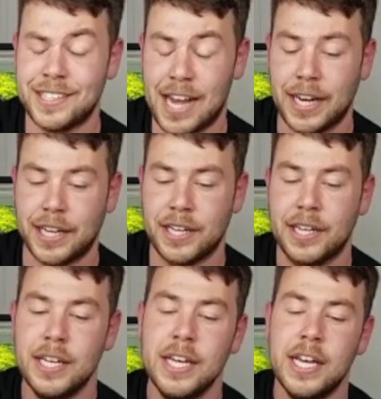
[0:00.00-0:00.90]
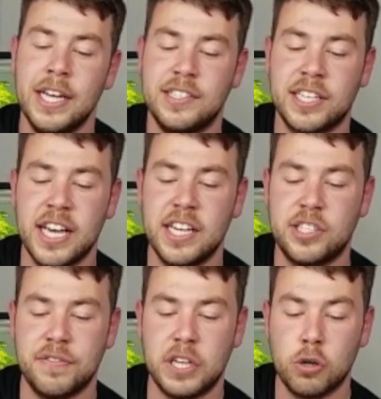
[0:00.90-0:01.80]
tank, it's a
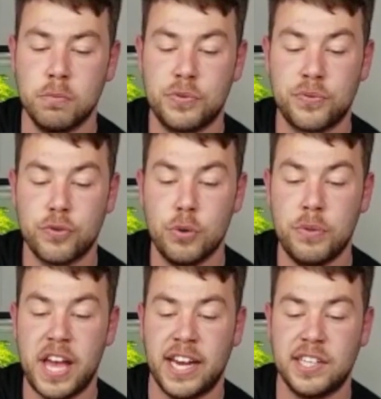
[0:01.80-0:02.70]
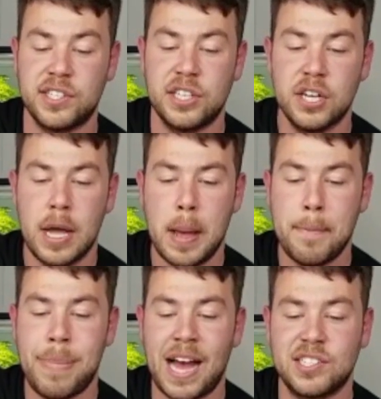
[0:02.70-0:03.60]
case of it comes through this,
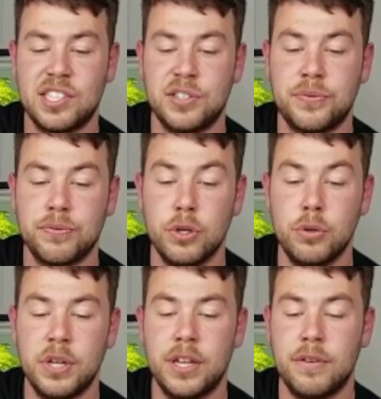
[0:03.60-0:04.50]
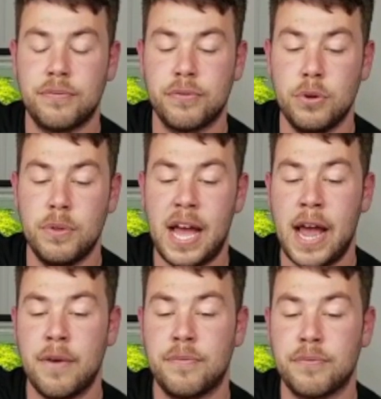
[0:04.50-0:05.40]
passes through the
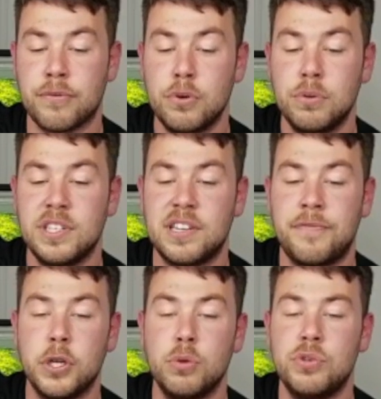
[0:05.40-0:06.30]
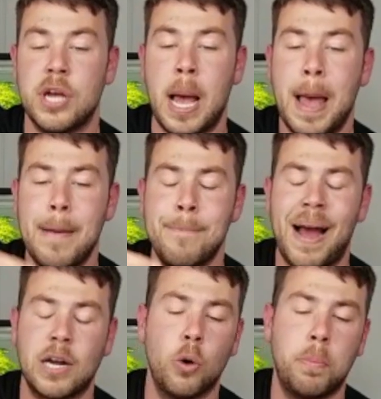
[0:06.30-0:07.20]
diffuser
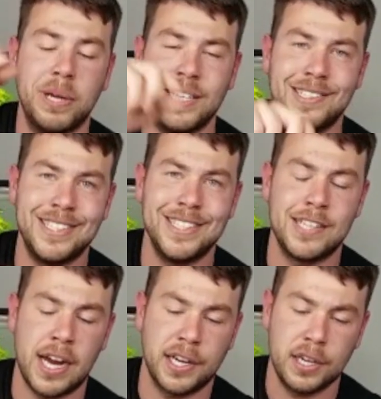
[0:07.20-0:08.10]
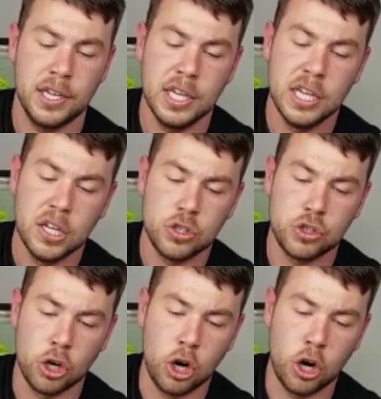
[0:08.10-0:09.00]
back up into your tank.
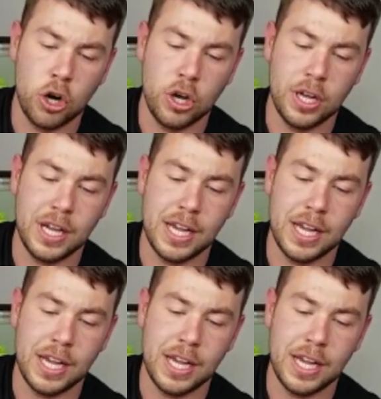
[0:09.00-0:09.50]
So